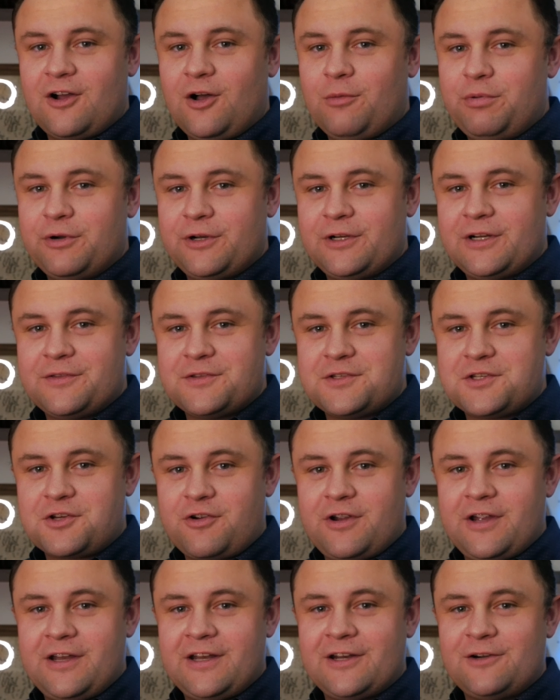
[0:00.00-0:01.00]
I'll put it on the
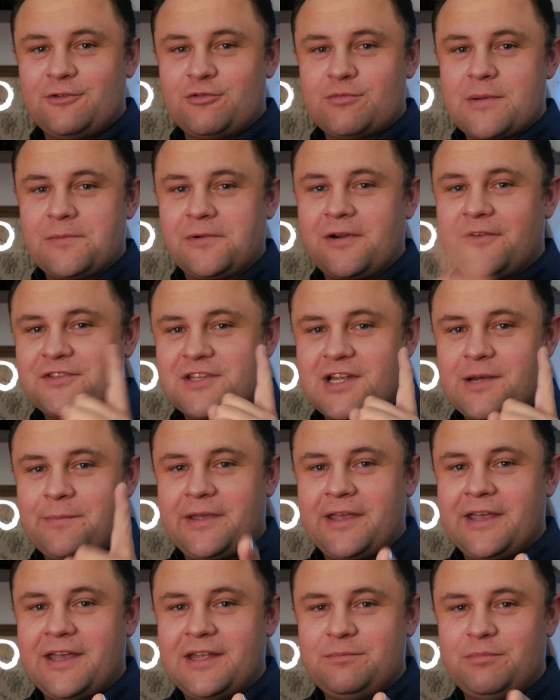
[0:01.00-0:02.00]
screen. I don't remember off the top of
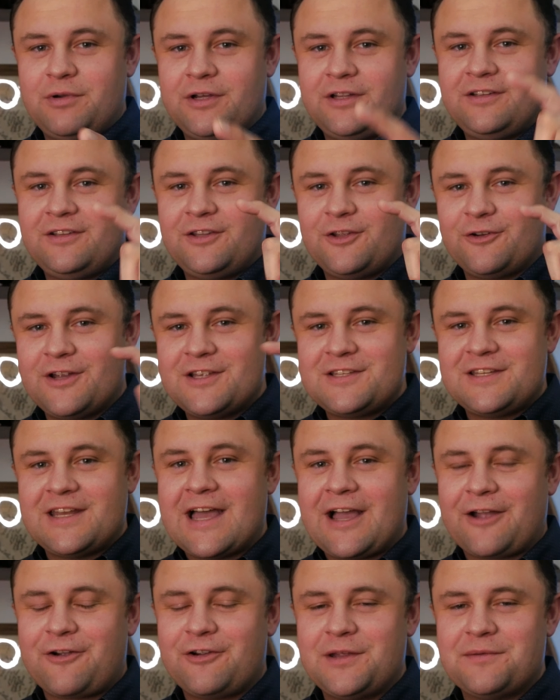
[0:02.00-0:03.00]
my head, but there is an
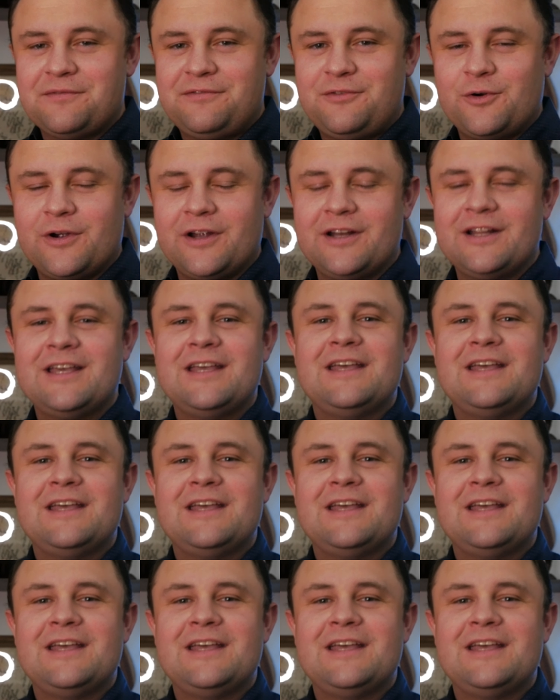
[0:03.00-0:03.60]
acronym for it.